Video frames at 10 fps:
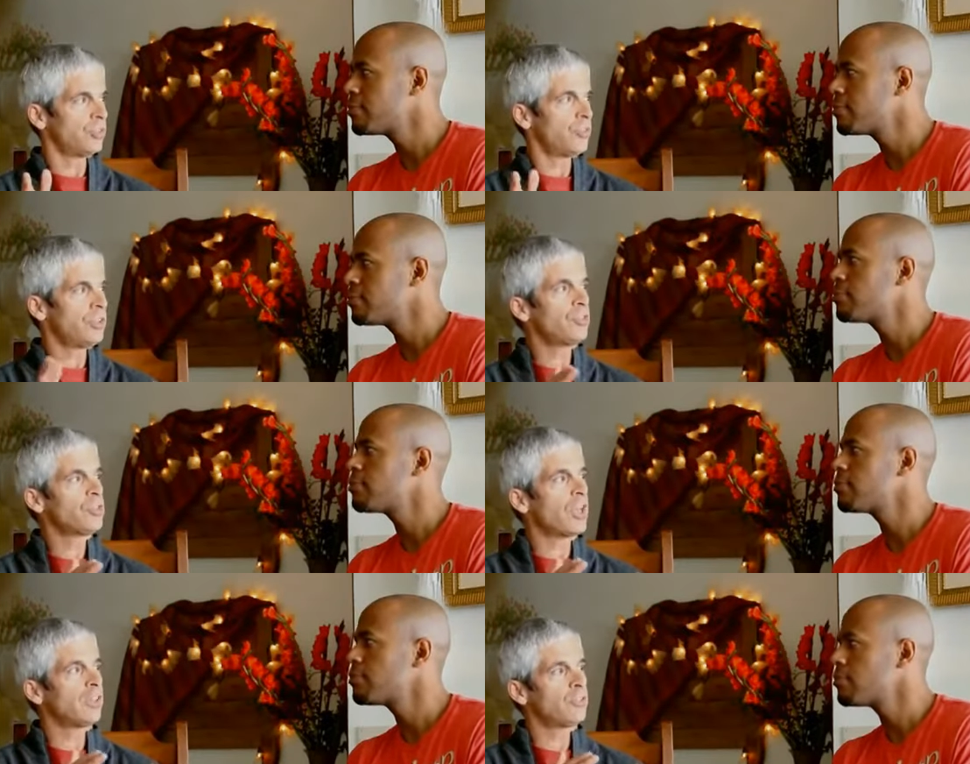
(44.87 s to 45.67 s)
Speaker 1: These are
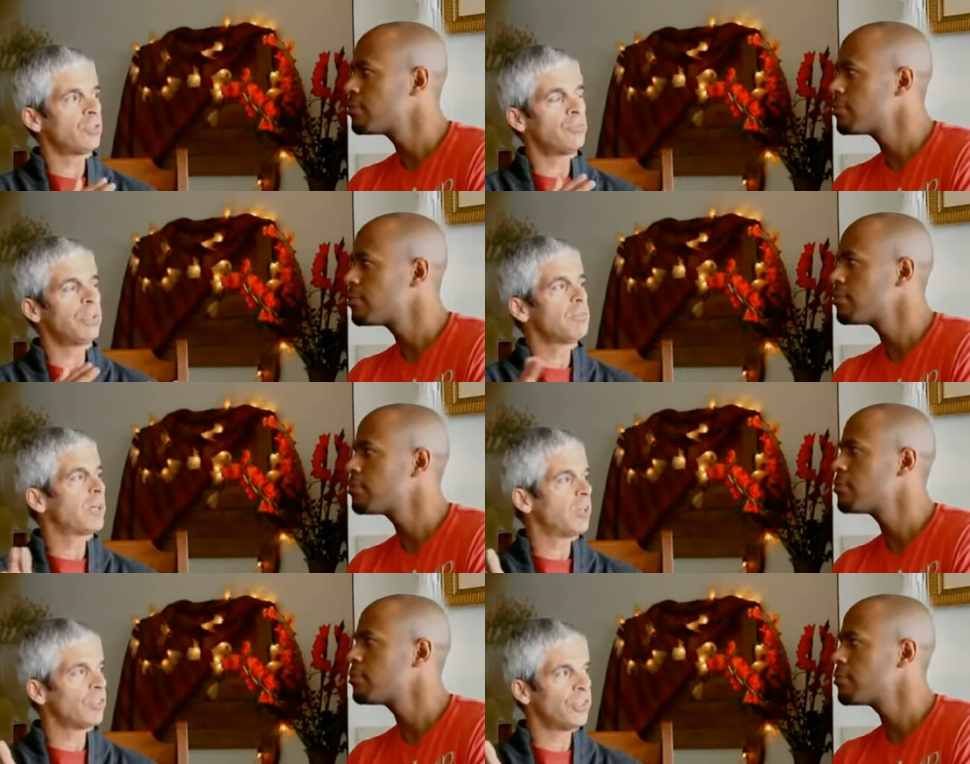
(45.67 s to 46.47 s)
docs who have been in my
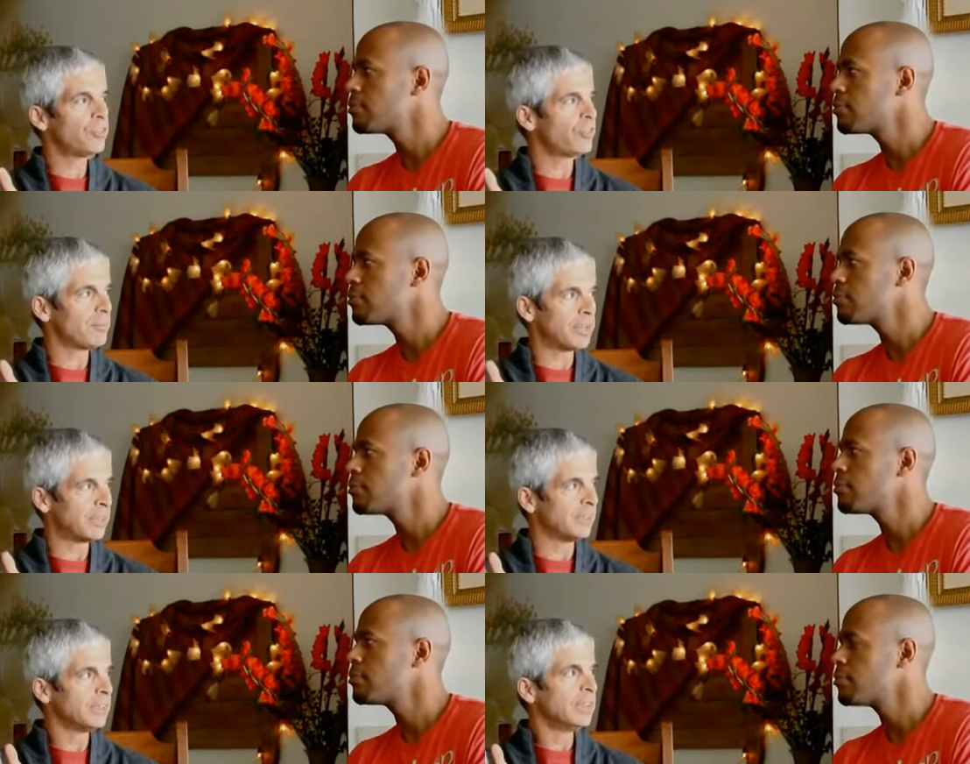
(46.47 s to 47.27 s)
all-day seminar,
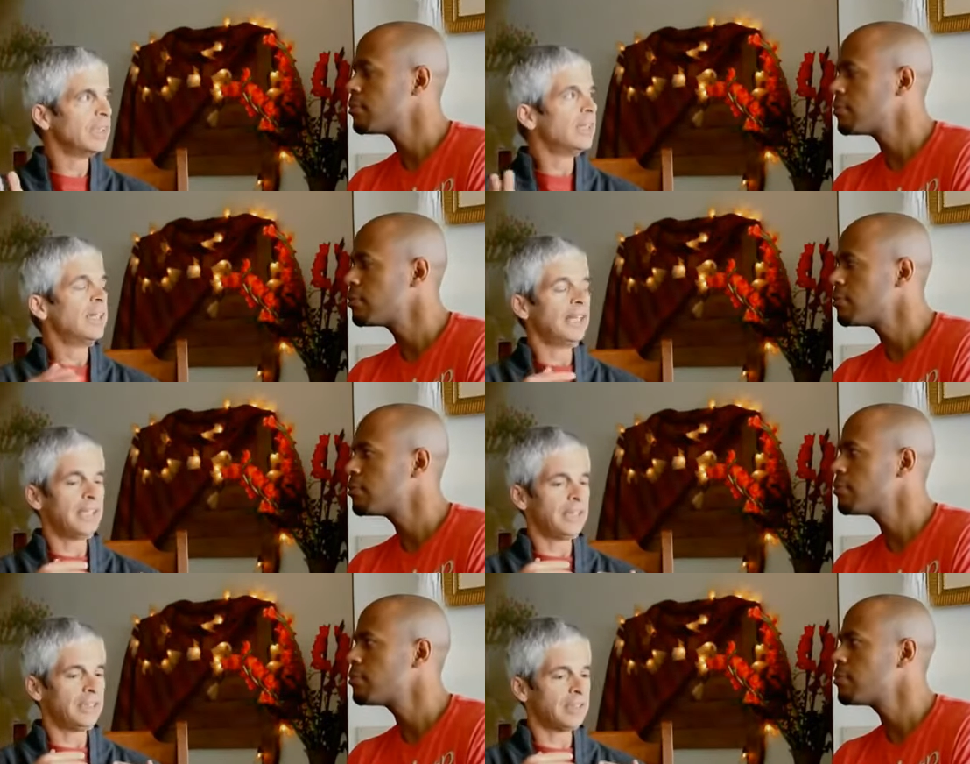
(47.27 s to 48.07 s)

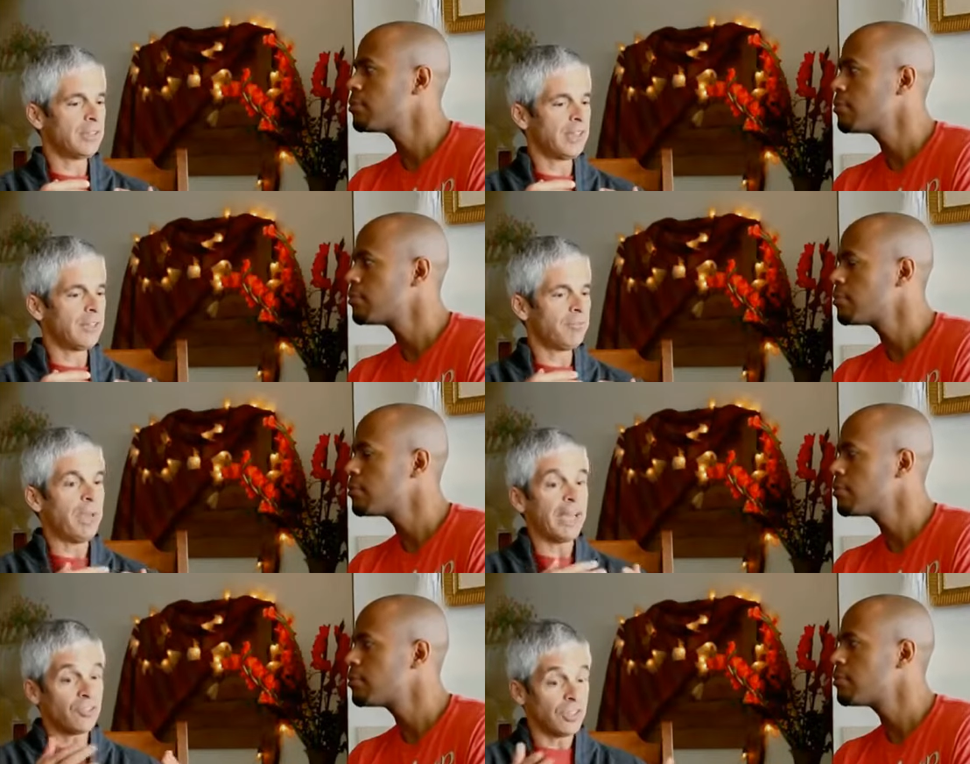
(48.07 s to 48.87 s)
and they
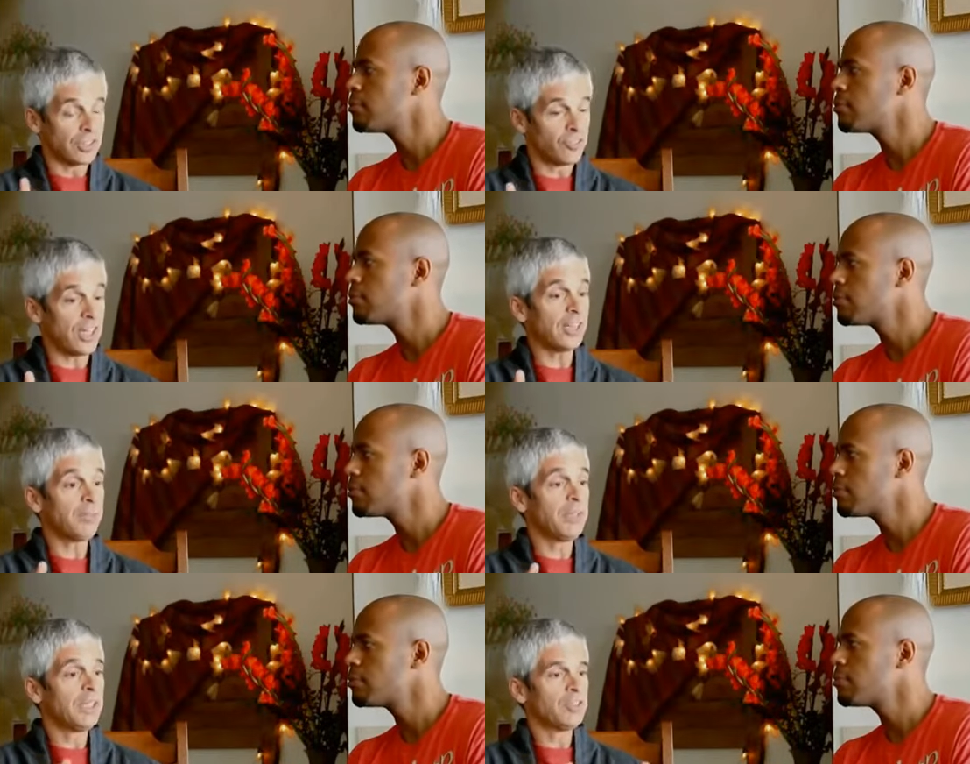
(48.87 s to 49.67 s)
passed an
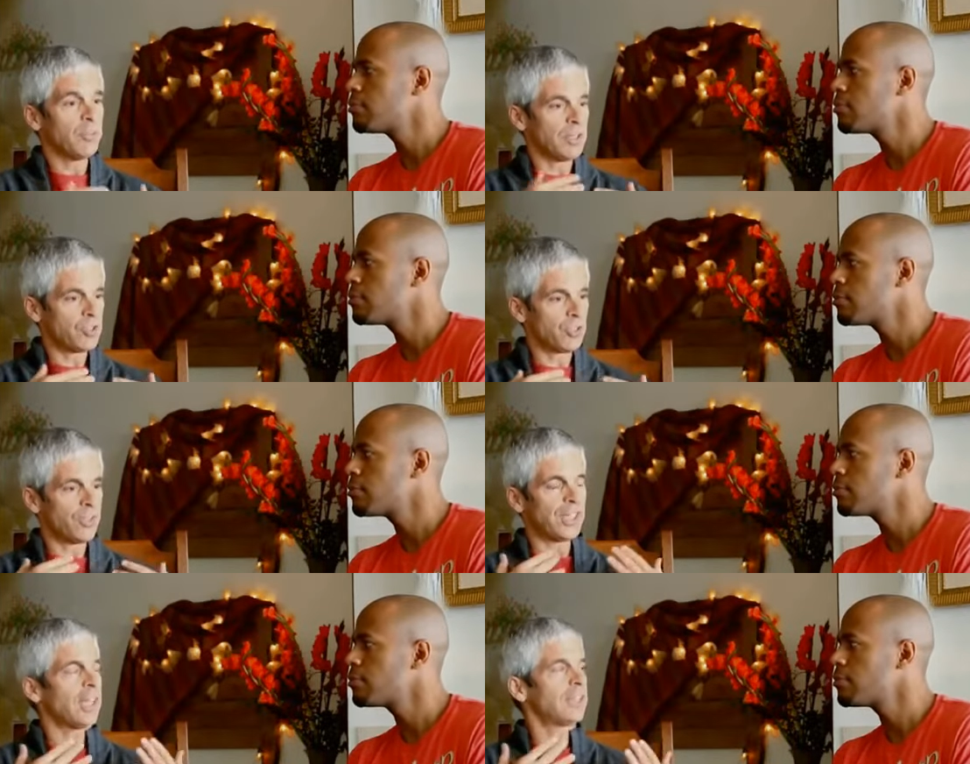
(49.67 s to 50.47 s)
exam to make sure they
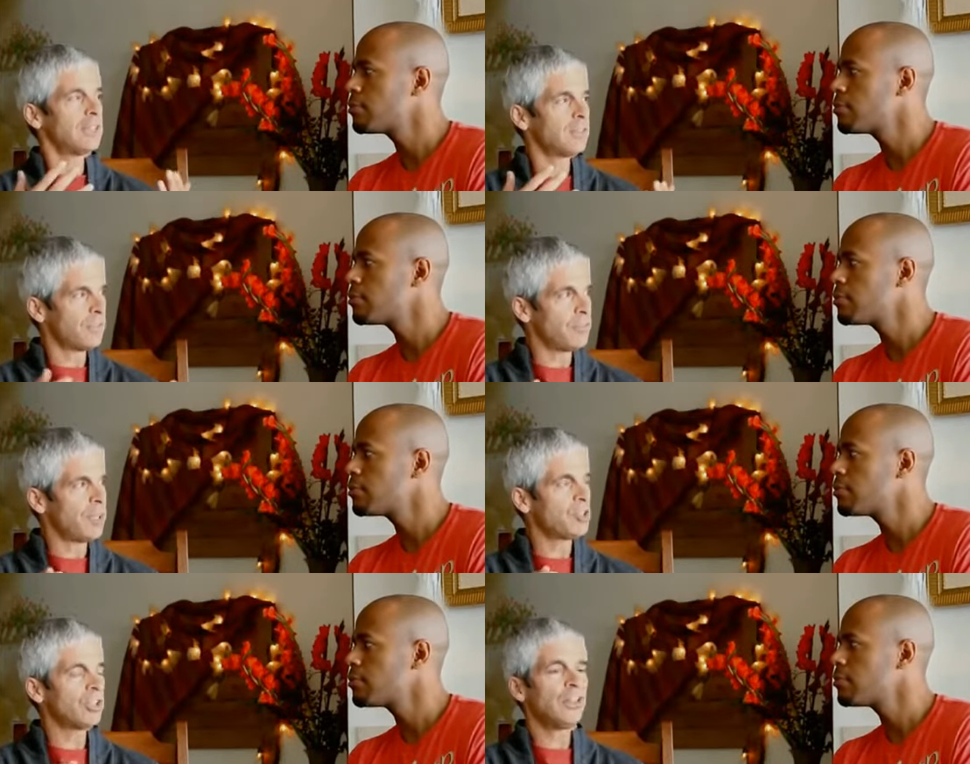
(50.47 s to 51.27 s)
got the
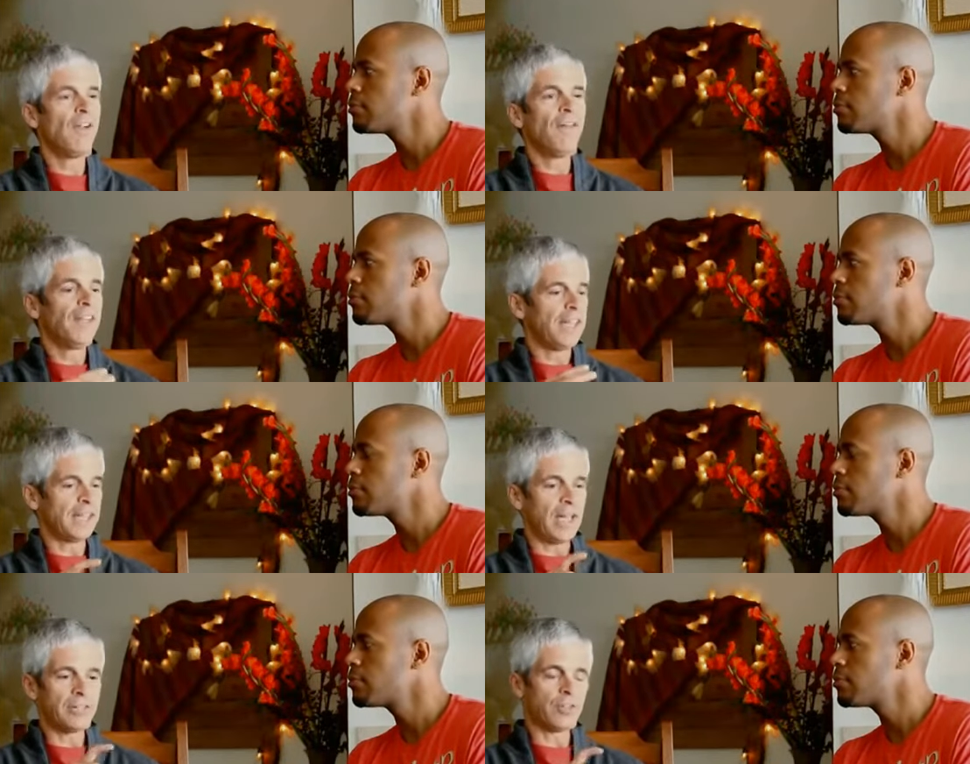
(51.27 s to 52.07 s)
information.
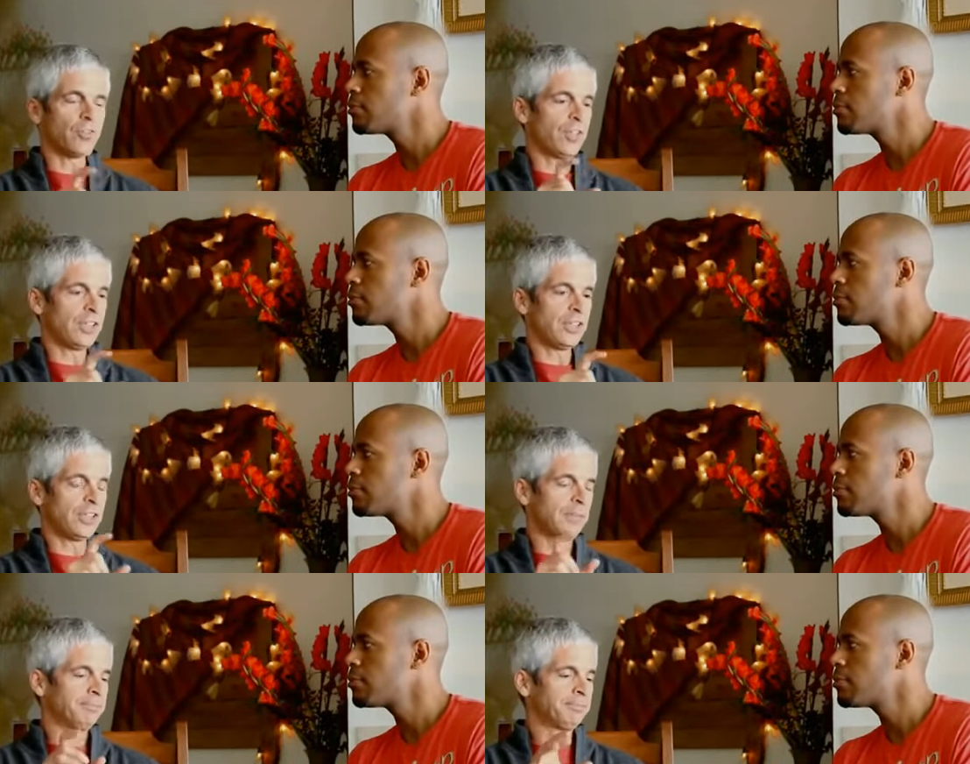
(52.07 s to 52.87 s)
And there's
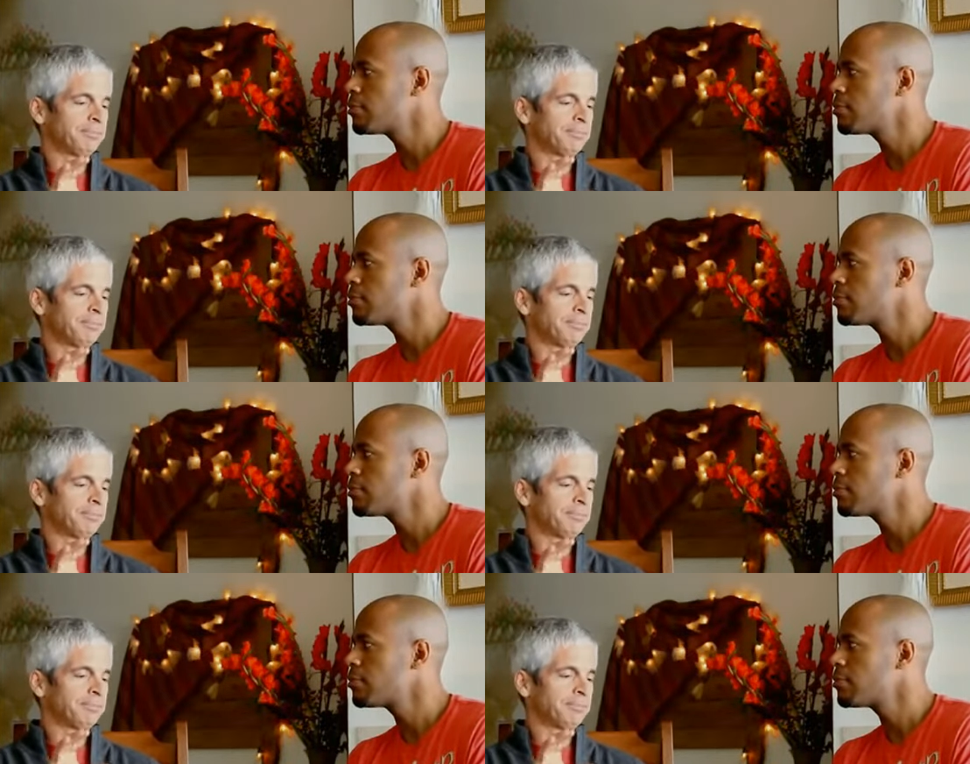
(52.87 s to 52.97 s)
a